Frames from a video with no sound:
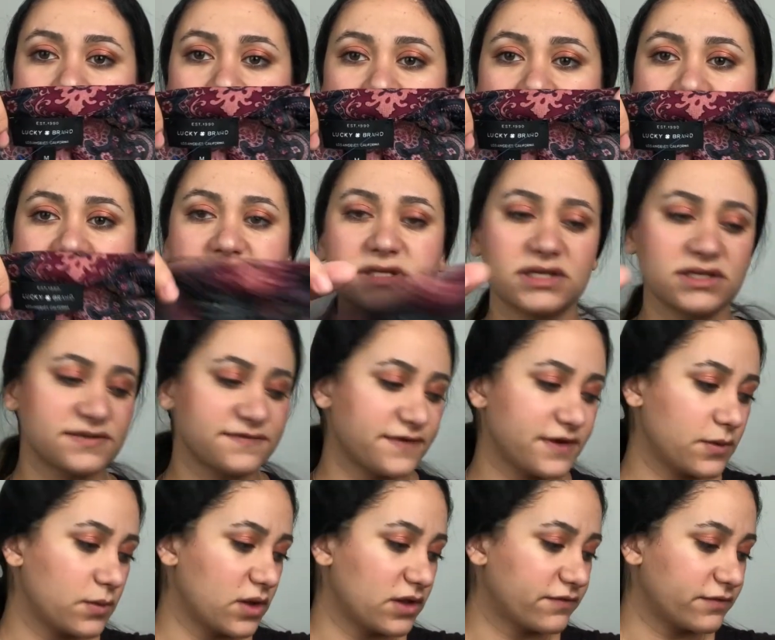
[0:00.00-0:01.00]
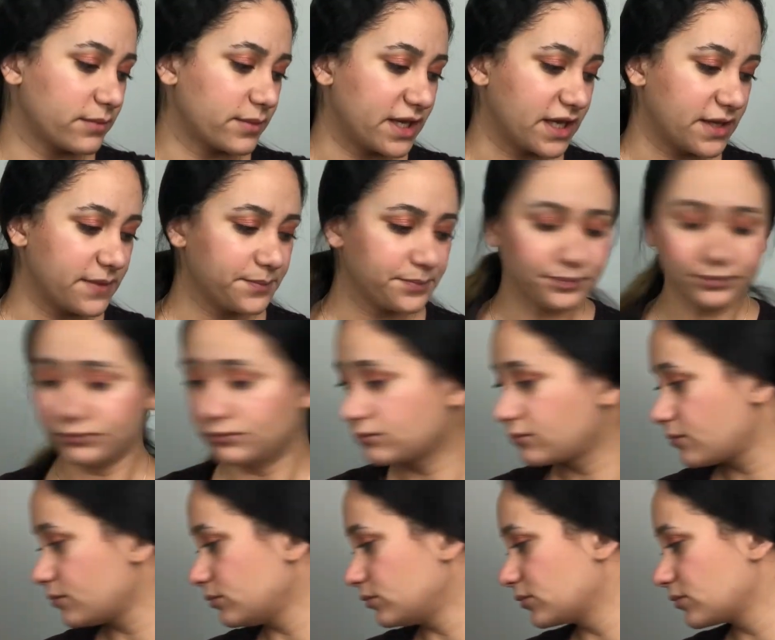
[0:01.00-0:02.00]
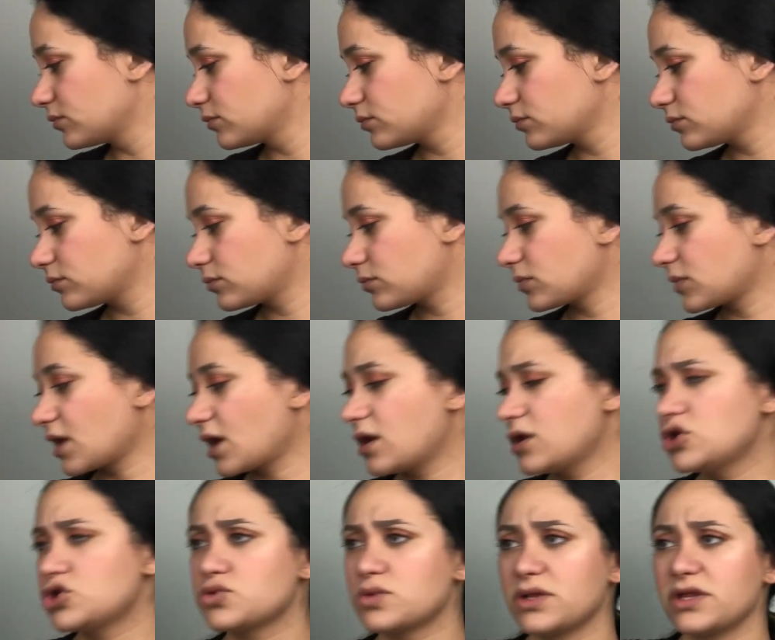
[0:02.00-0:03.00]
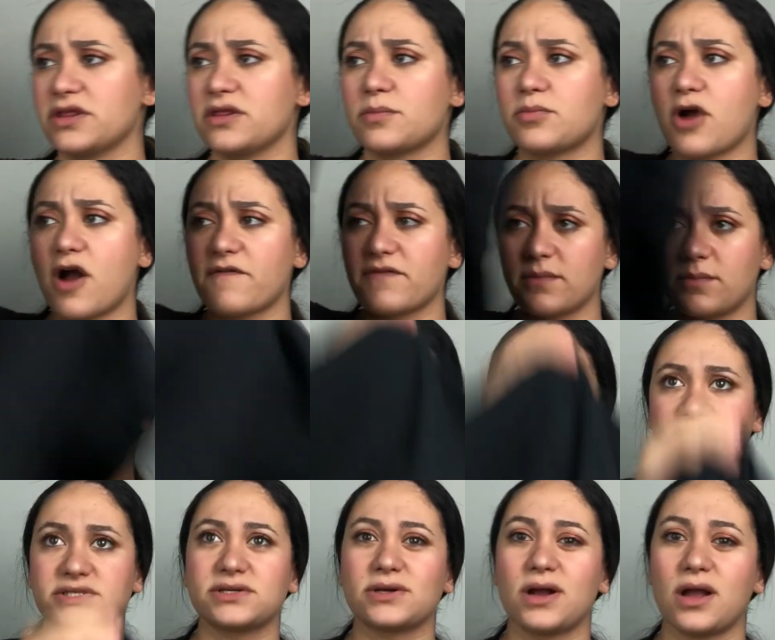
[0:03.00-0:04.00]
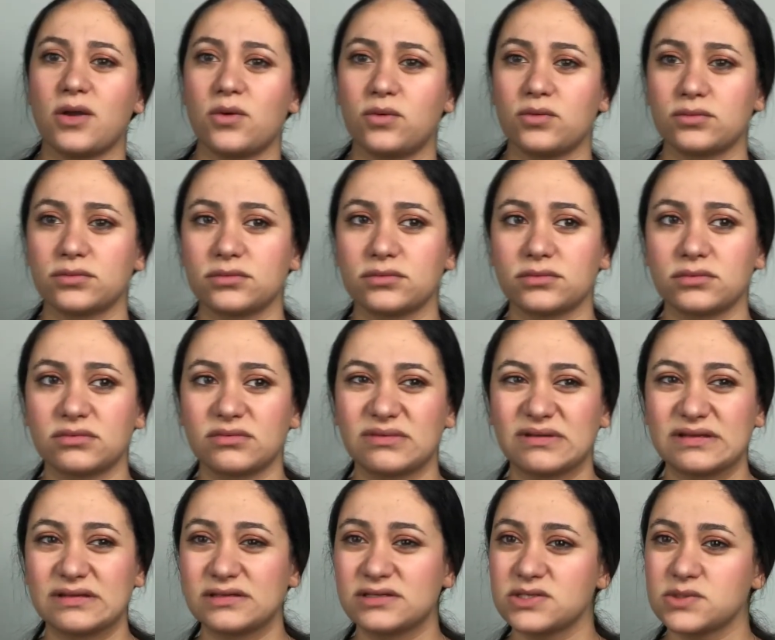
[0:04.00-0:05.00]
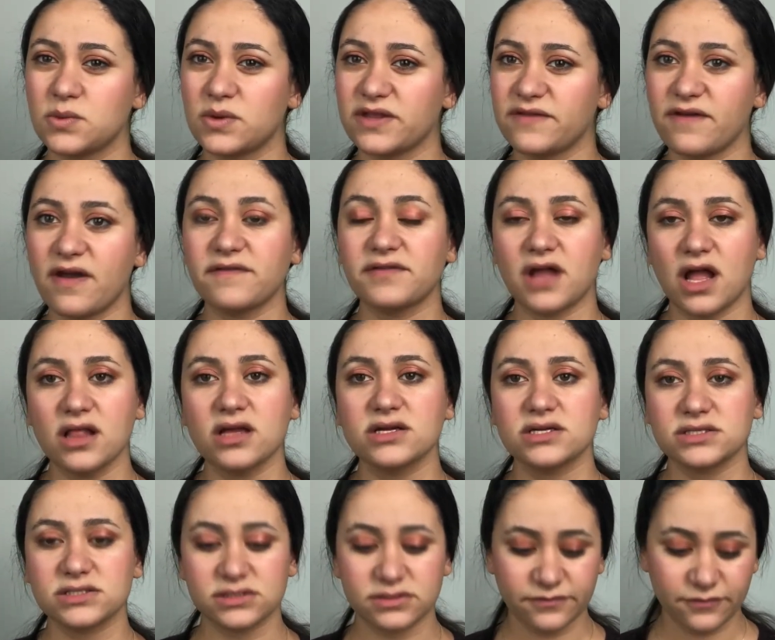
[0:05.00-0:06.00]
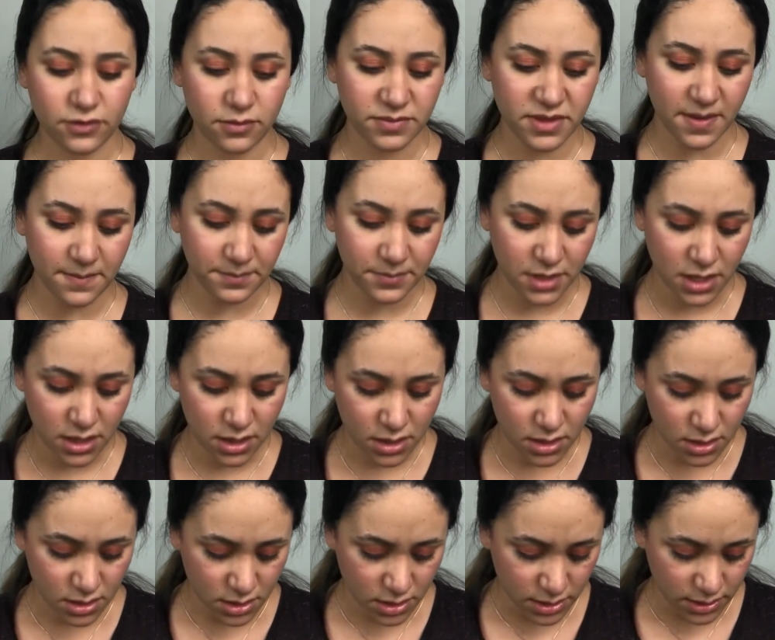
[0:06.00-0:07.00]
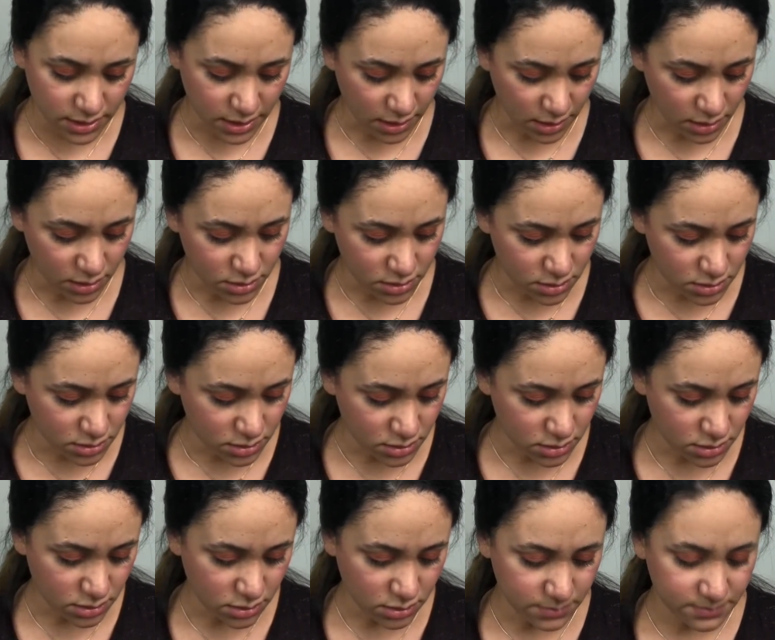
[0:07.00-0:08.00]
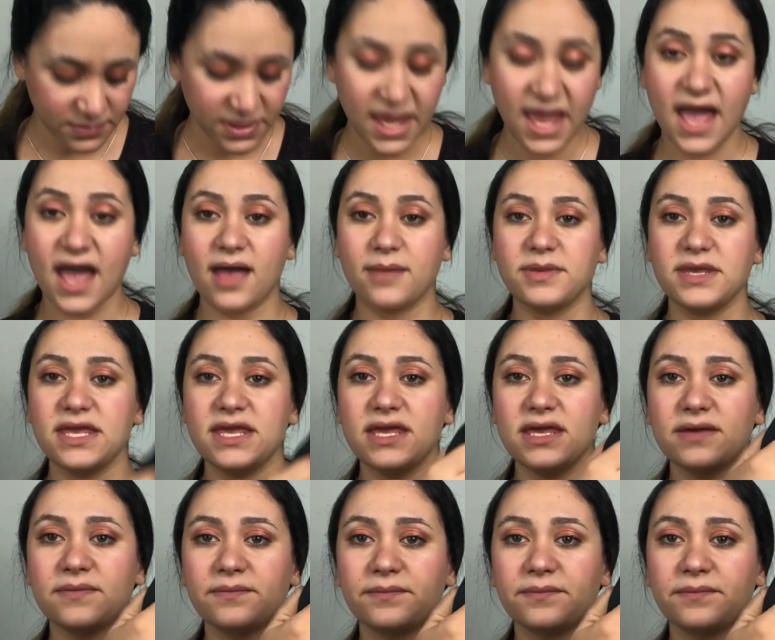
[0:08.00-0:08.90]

Sells very well for me. Usually the profit margin's around $25 from them. Yeah. Cabby.